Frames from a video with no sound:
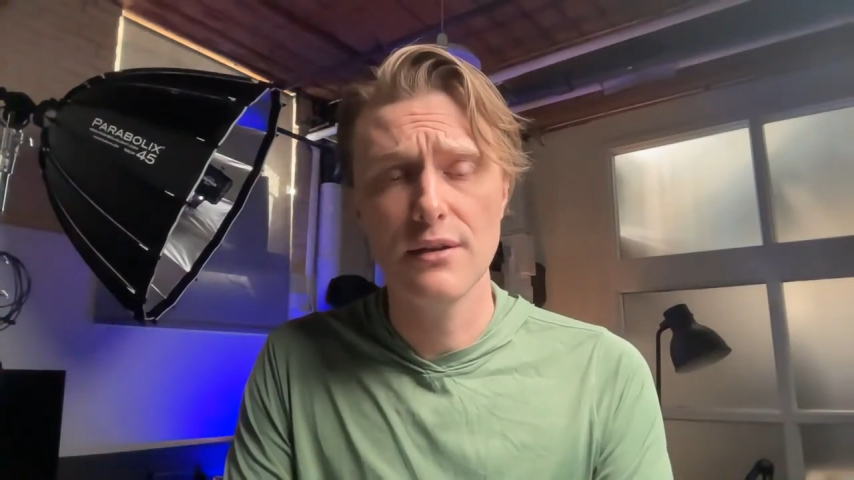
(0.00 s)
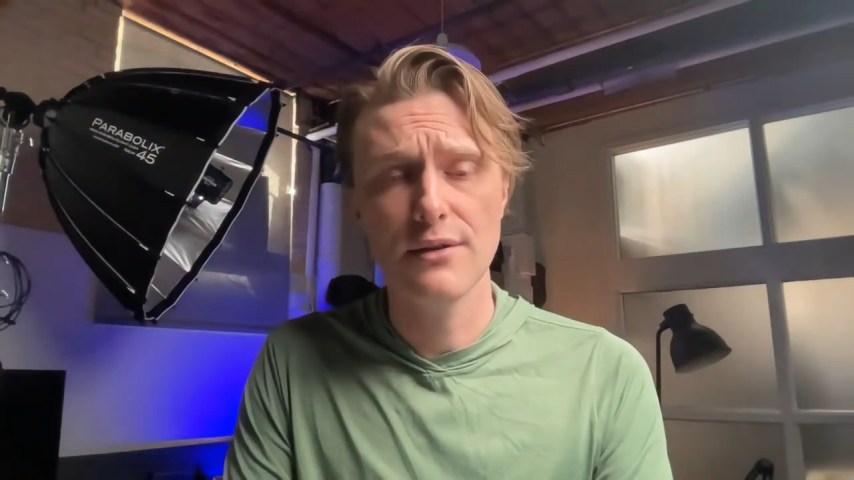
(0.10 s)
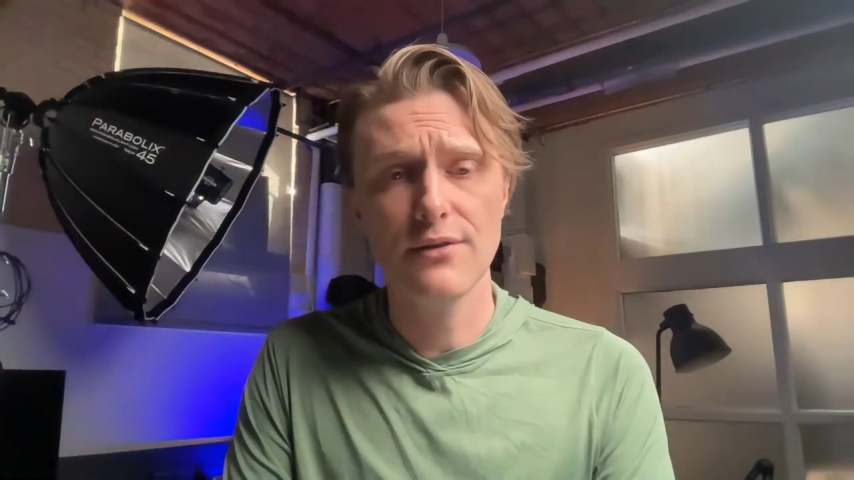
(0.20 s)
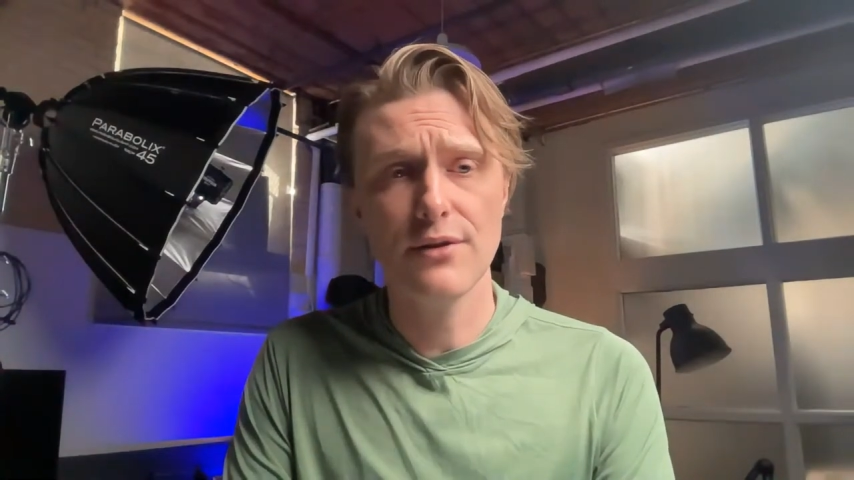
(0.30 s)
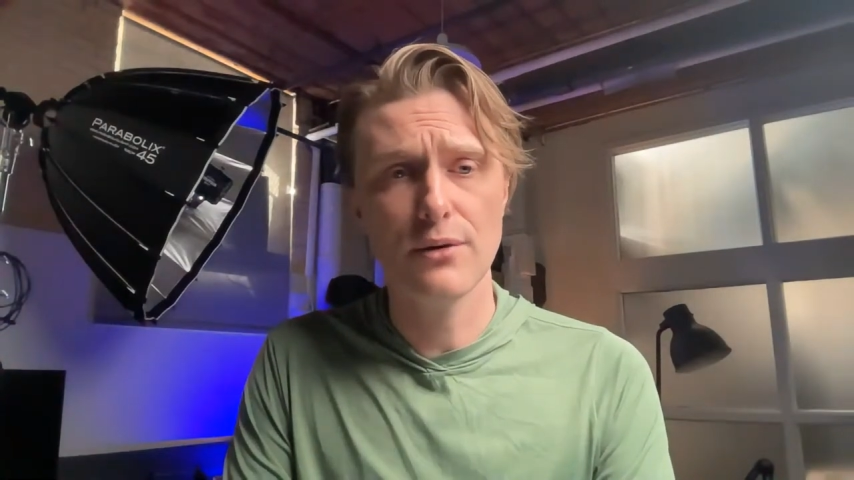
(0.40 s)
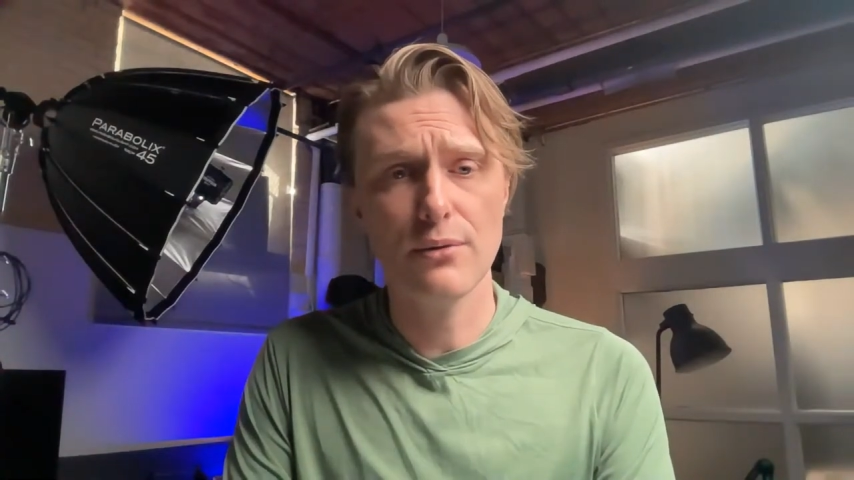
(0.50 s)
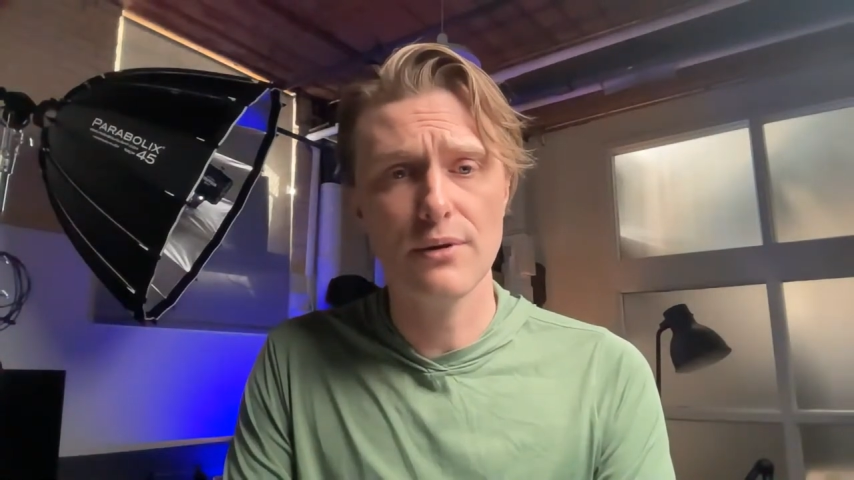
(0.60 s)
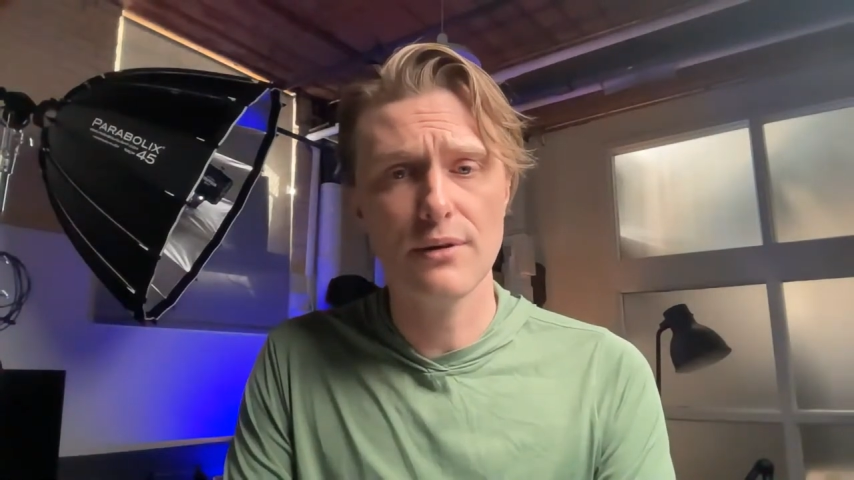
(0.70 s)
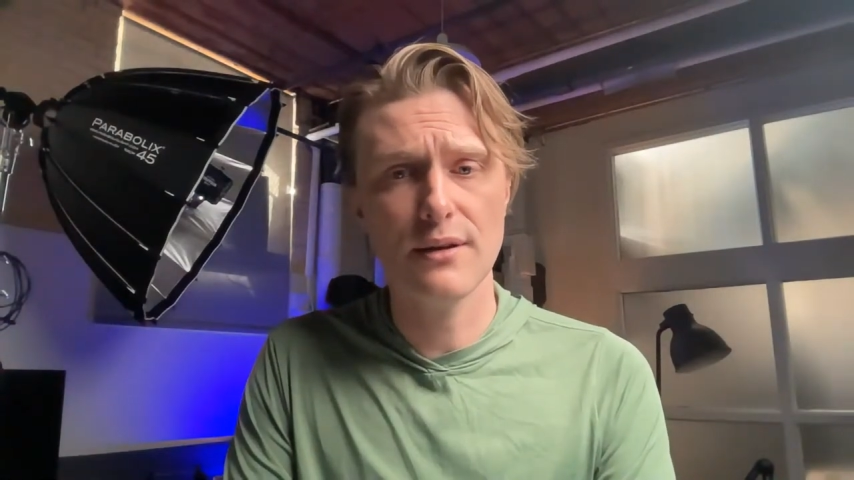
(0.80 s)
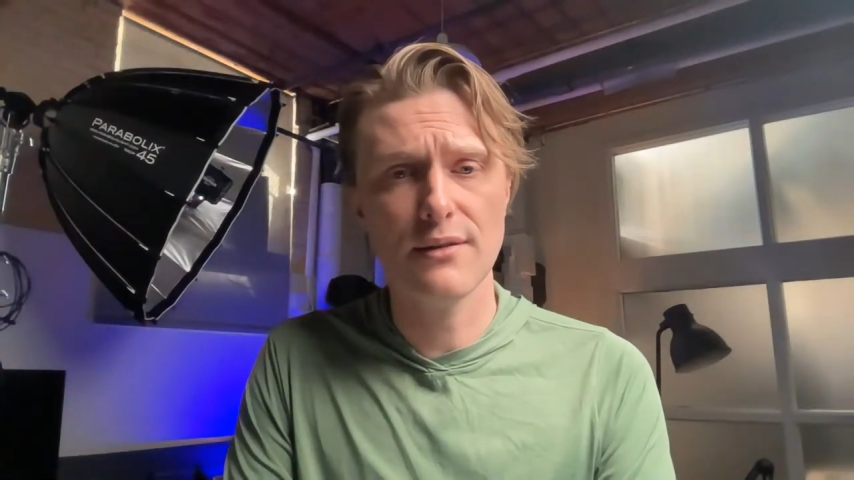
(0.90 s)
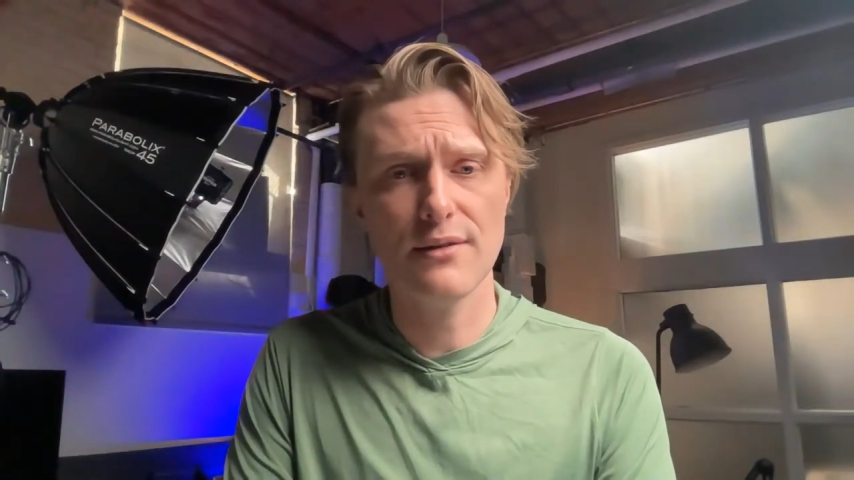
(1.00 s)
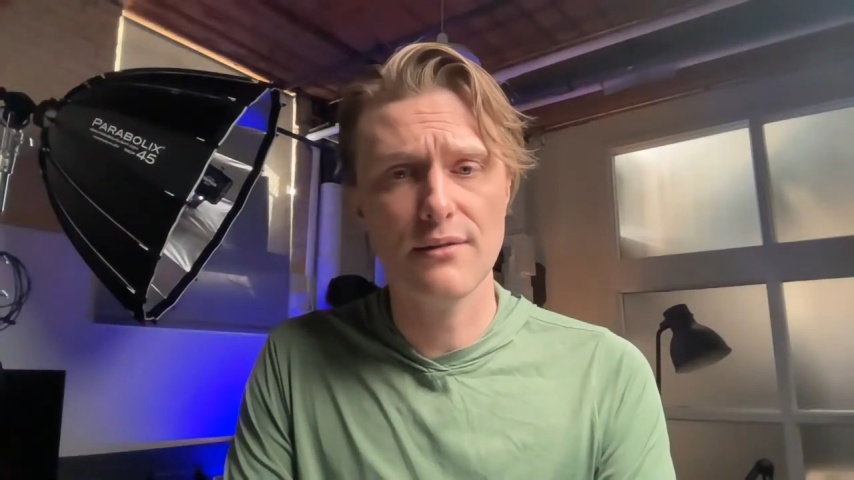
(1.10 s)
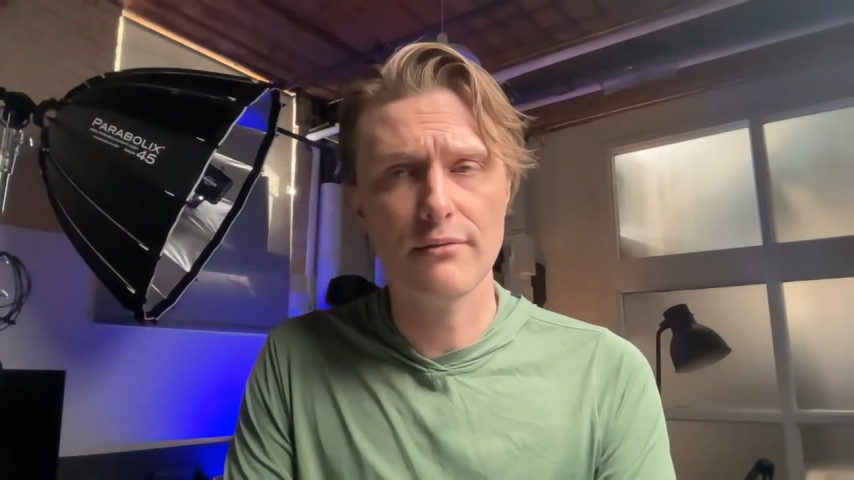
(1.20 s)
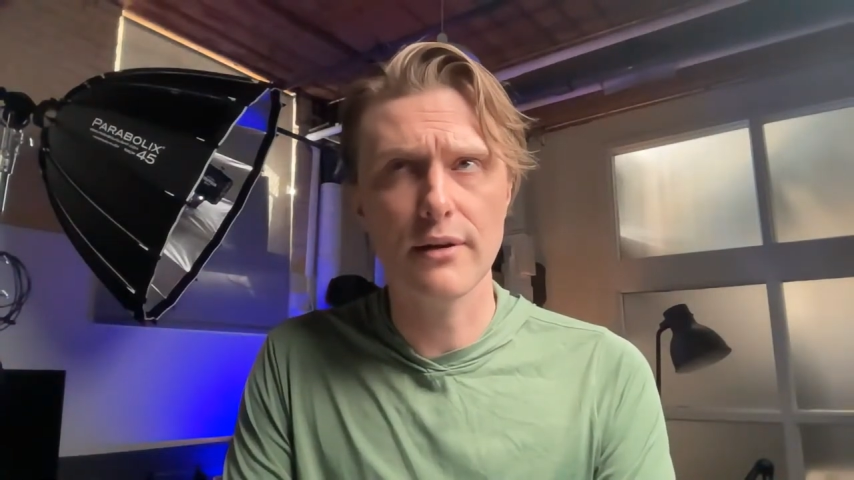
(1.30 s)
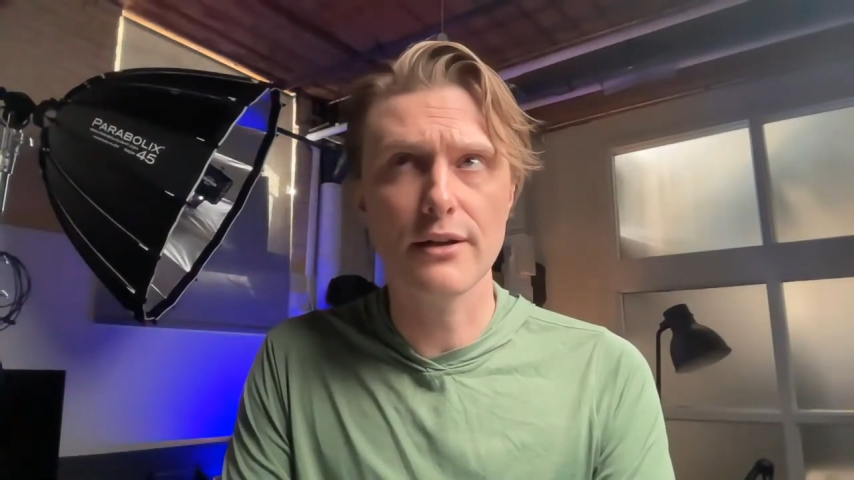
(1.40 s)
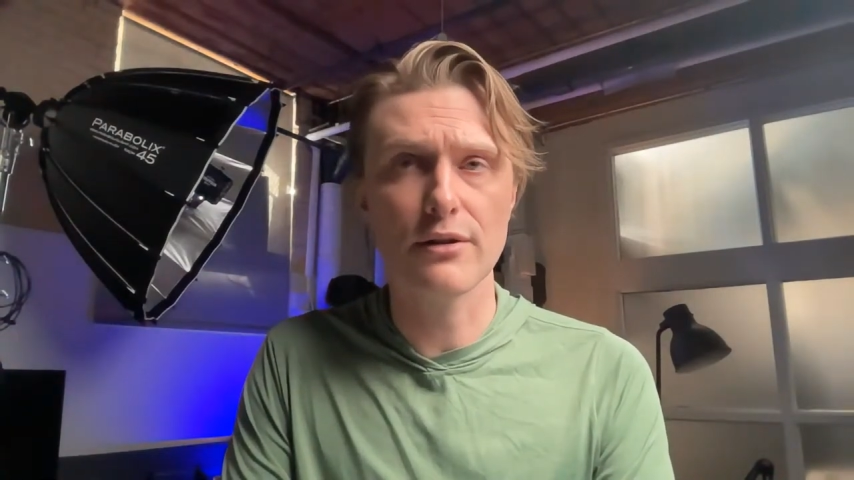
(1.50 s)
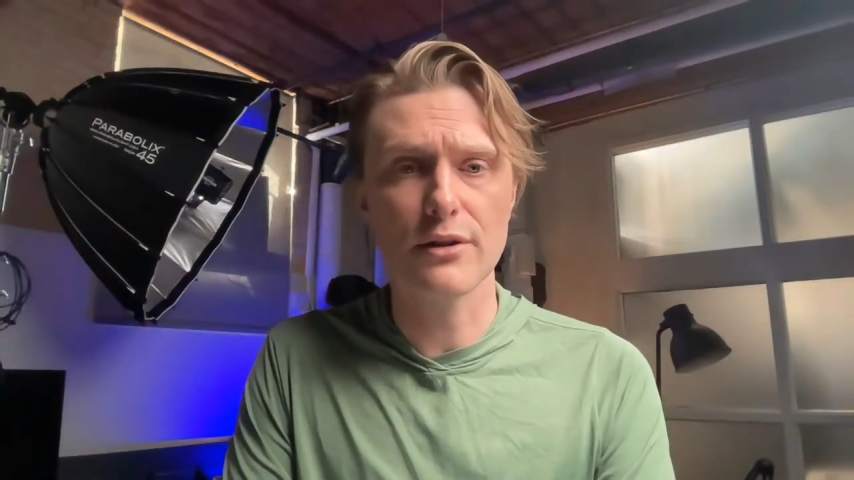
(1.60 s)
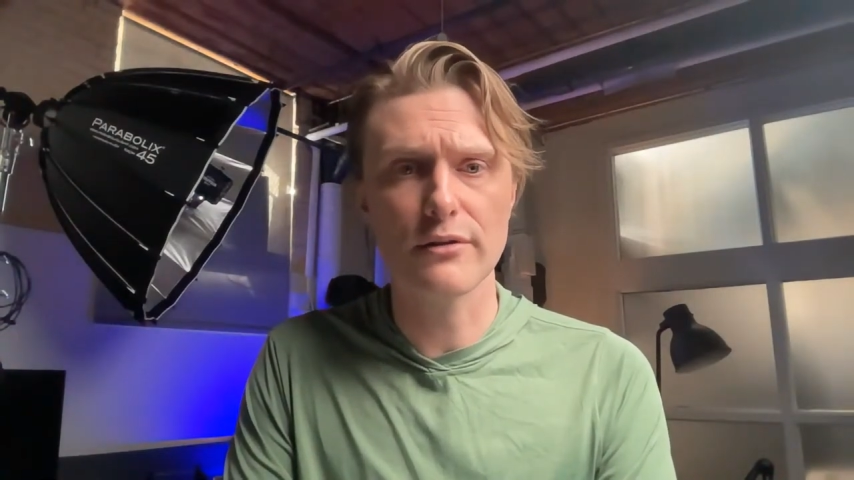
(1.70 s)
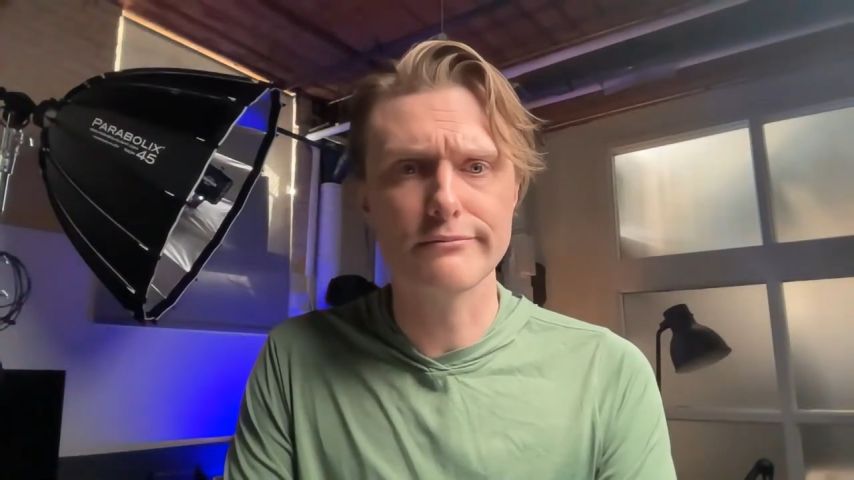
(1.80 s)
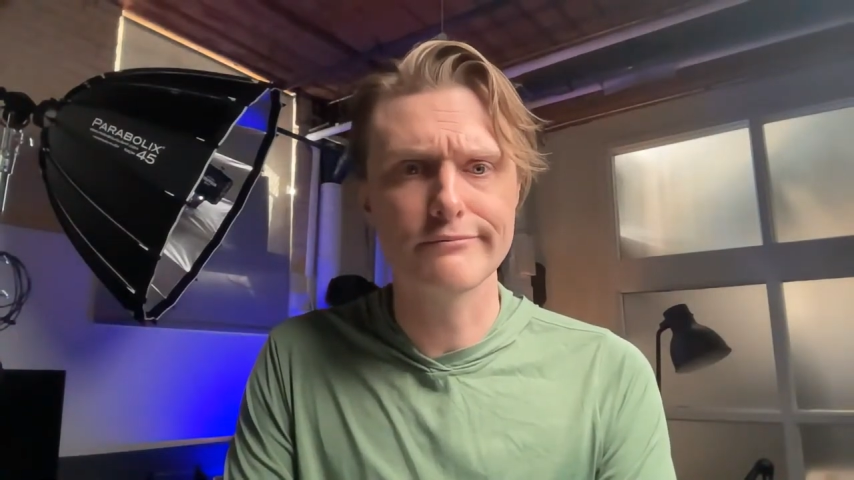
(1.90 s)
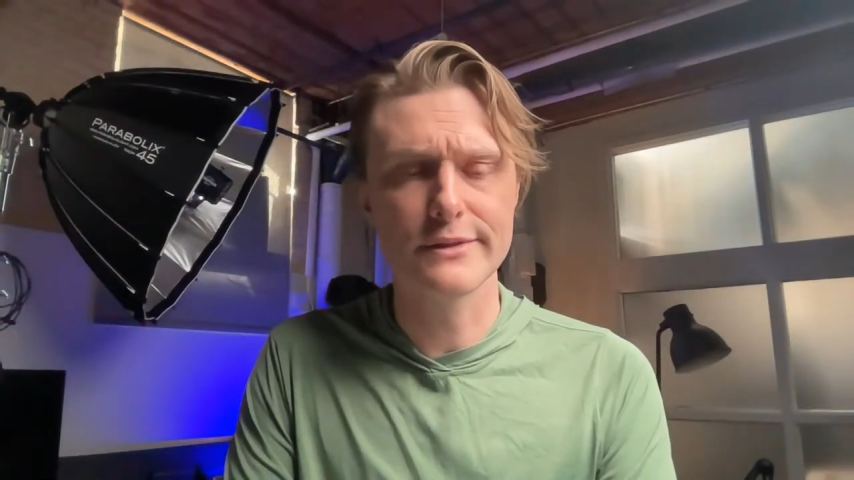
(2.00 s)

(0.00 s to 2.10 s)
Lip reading: So it's not a year ago,